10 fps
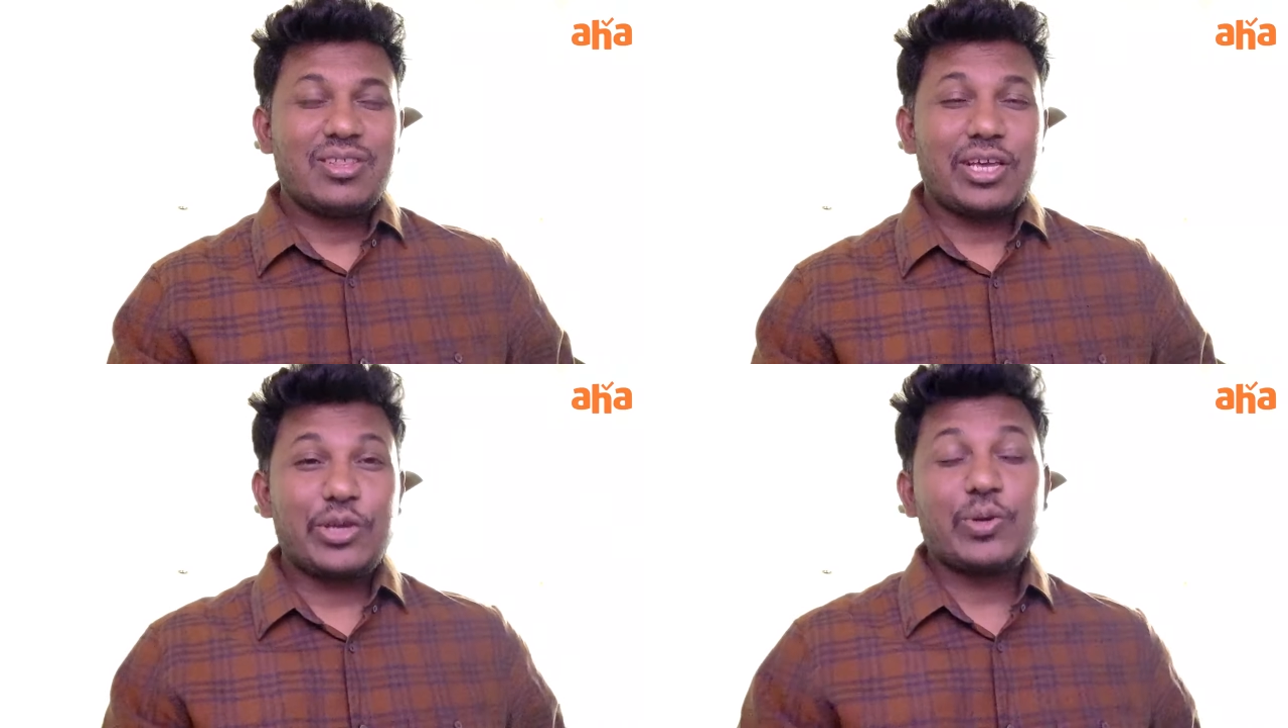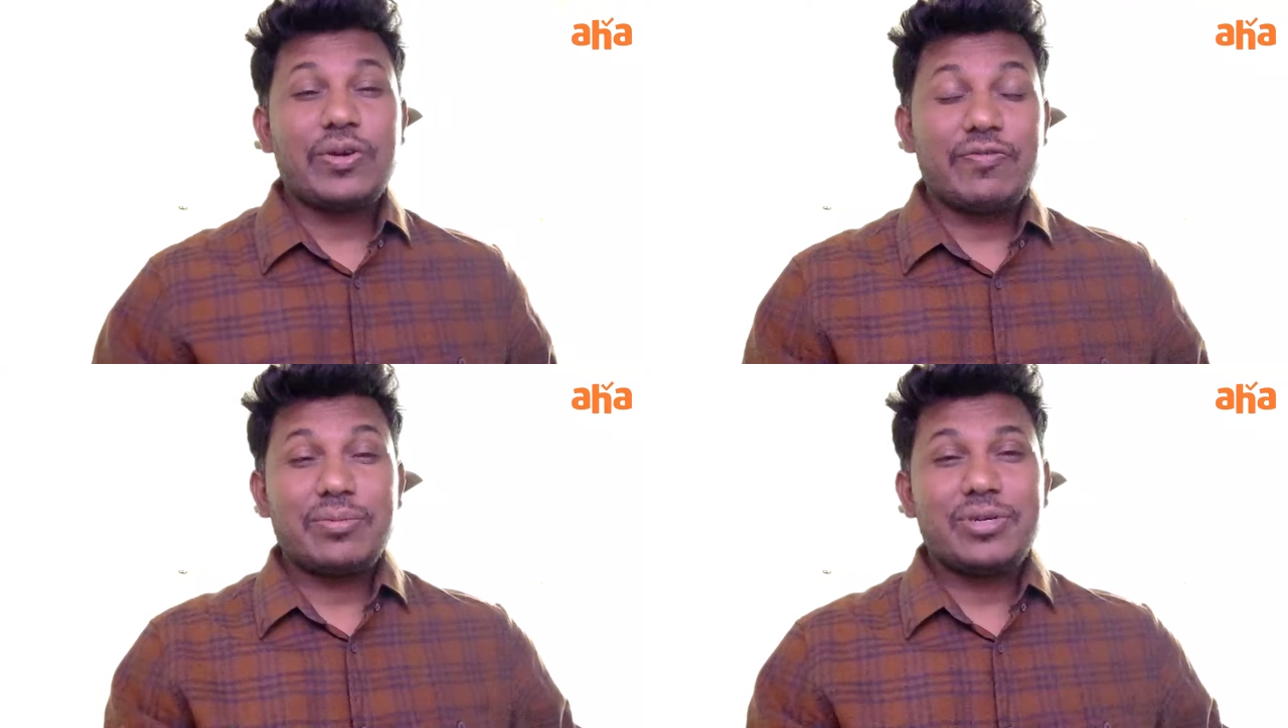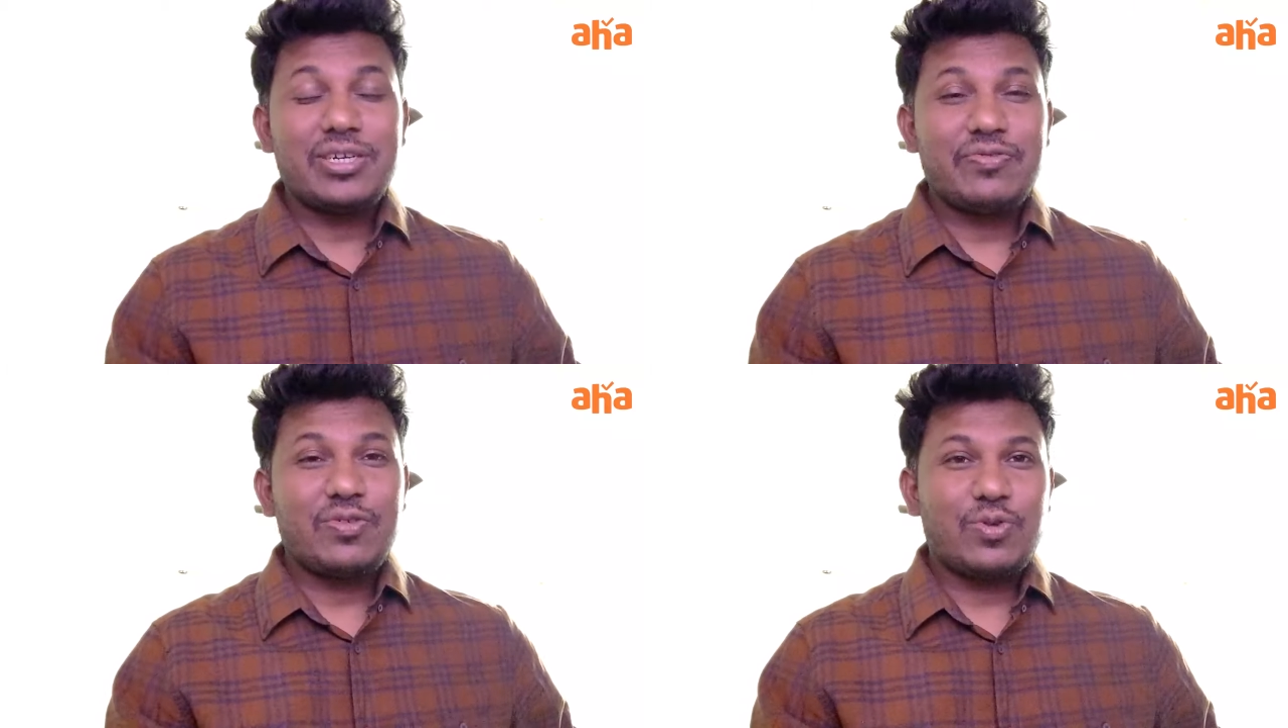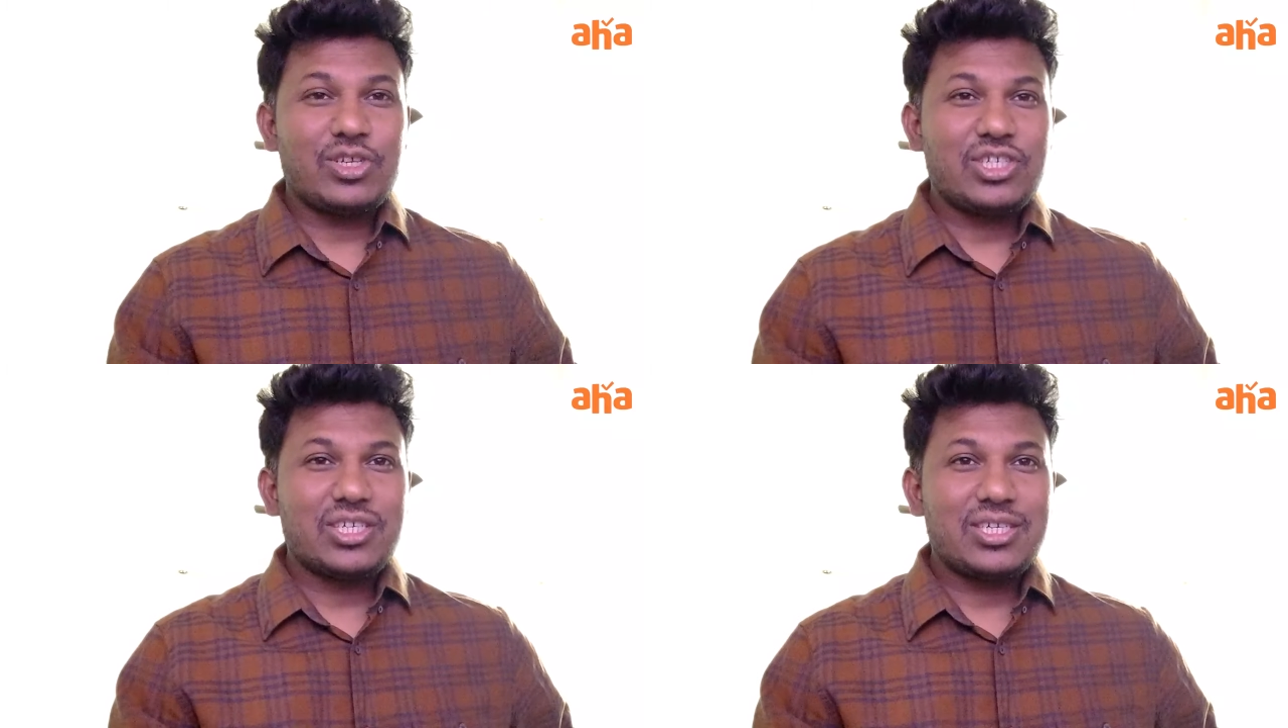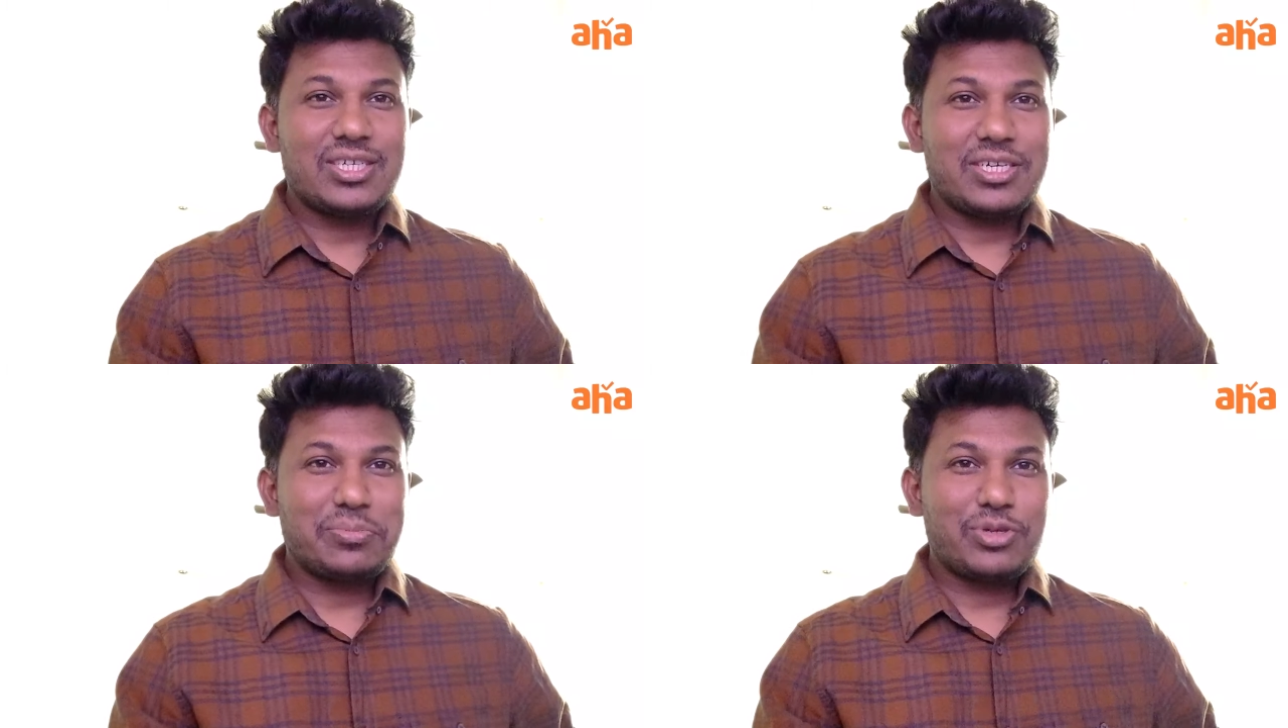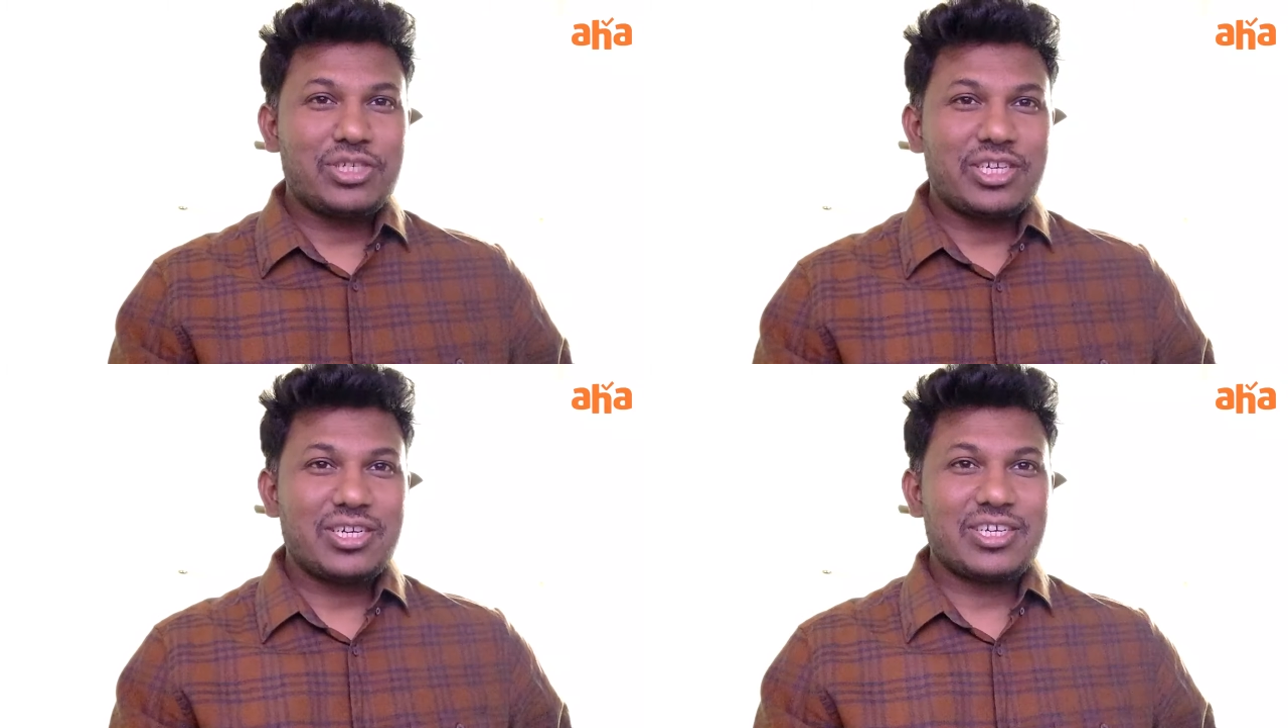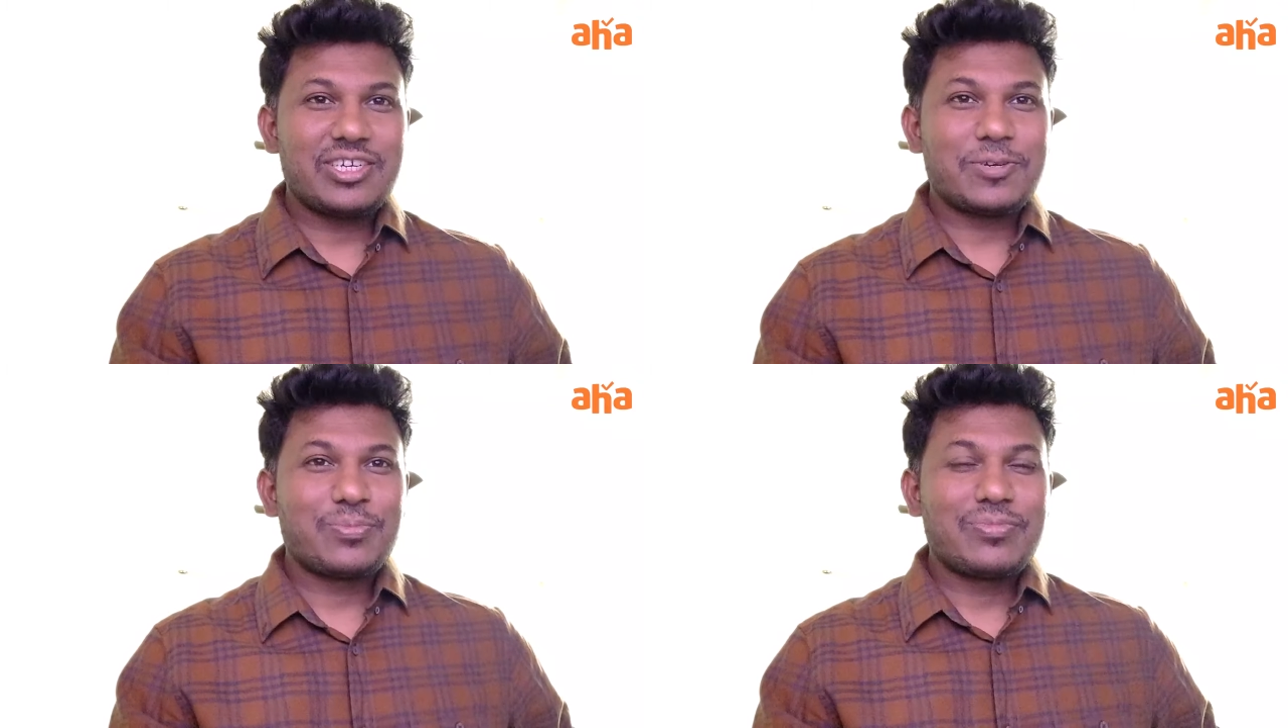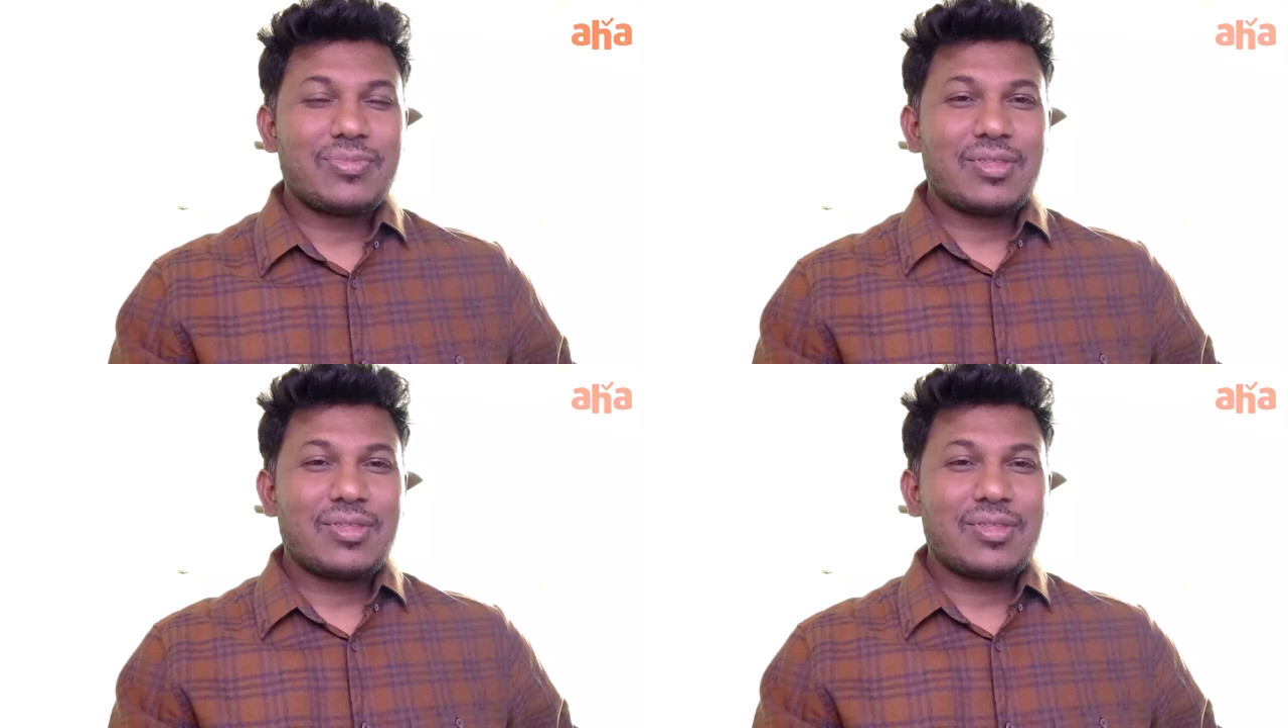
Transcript: Thank you everybody for watching it and appreciating it.